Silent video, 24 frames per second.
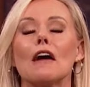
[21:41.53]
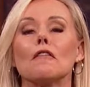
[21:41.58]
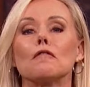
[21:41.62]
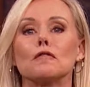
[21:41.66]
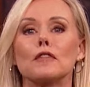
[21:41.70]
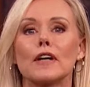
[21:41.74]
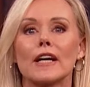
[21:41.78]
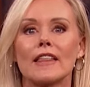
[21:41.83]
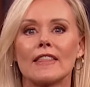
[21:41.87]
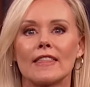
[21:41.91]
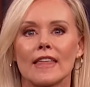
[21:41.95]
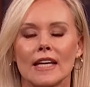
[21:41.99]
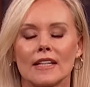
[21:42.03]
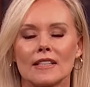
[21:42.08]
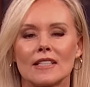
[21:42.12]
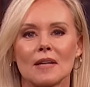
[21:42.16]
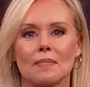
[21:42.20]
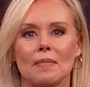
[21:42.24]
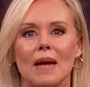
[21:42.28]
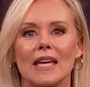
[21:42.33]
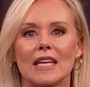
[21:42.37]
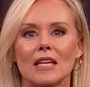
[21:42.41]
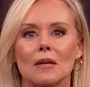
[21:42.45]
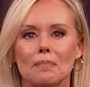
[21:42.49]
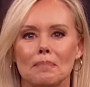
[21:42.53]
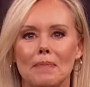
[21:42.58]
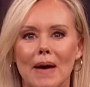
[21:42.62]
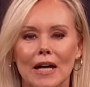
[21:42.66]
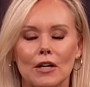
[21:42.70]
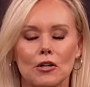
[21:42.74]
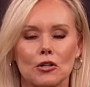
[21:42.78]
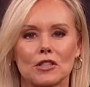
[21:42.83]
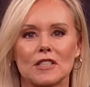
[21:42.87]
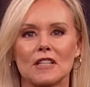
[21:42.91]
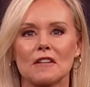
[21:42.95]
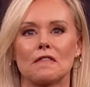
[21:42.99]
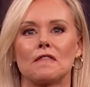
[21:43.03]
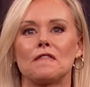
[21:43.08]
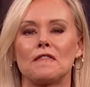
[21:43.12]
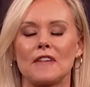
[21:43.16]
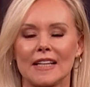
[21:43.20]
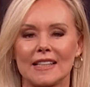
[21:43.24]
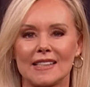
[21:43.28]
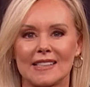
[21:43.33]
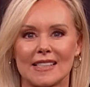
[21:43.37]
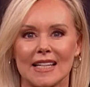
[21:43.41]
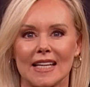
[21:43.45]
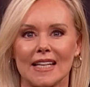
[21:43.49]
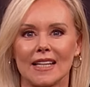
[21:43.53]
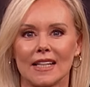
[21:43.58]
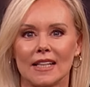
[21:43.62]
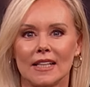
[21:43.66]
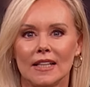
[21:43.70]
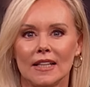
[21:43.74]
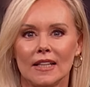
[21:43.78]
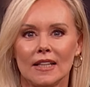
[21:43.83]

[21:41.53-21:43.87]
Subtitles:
everything to make it better, to fix it.